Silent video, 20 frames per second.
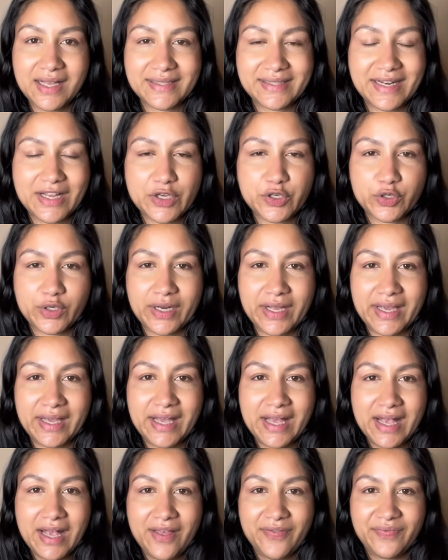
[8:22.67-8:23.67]
It's literally
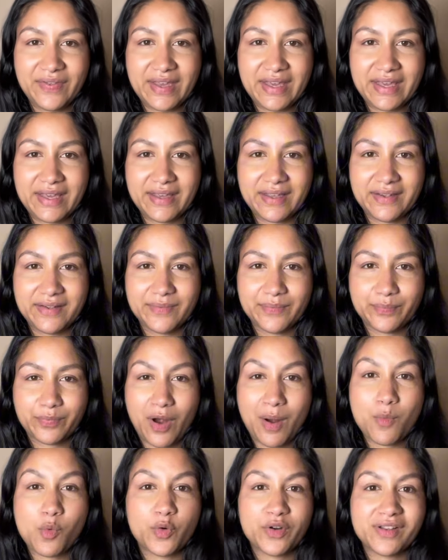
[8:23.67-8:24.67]
the
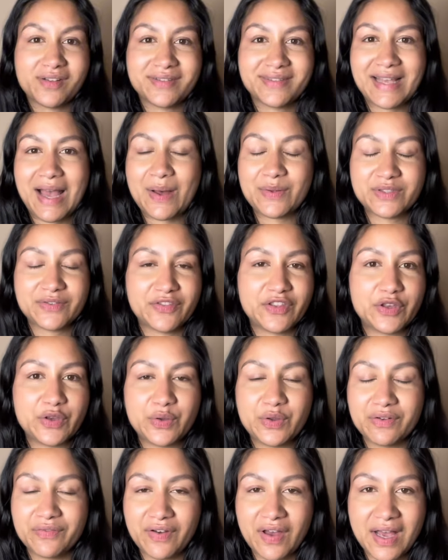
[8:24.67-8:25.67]
primordial sound of the
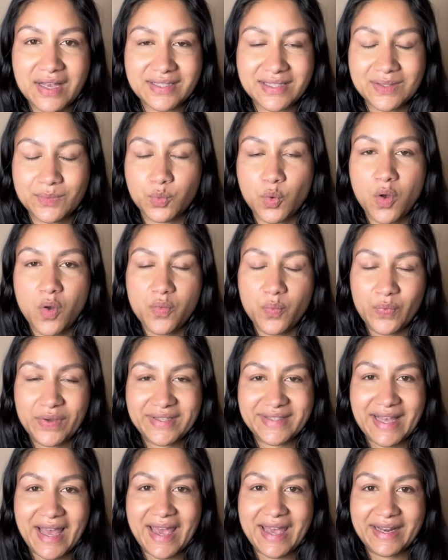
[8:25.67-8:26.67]
universe is what we
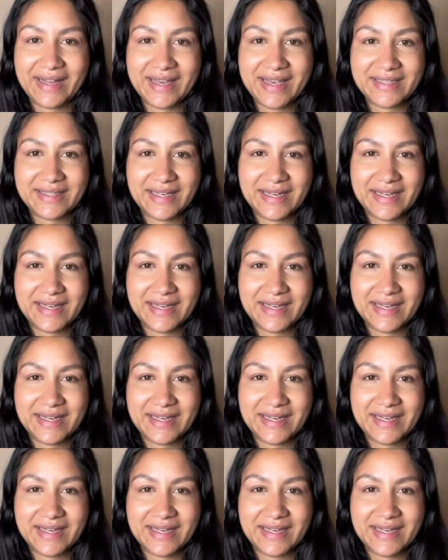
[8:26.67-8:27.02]
say it is,